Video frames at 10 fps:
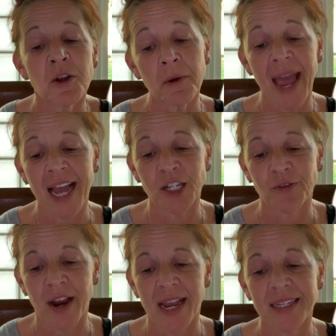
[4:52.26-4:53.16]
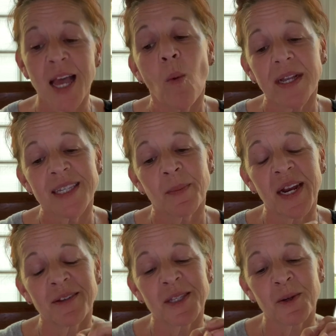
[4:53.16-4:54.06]
catchphrase, want someone
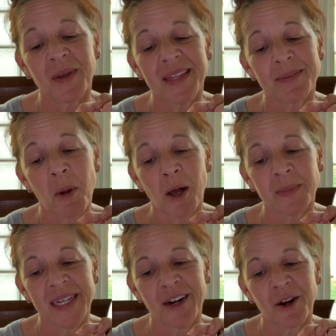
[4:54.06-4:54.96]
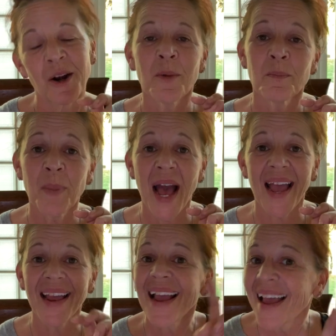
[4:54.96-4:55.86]
else to win the Palm Sander.
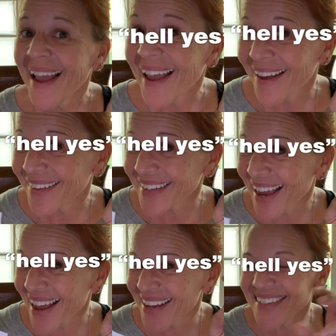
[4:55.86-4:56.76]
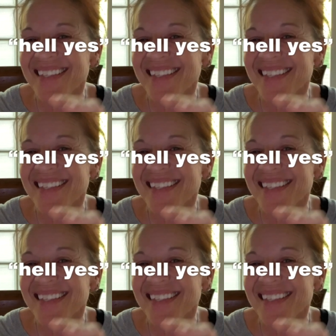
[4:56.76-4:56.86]
But Hell yes.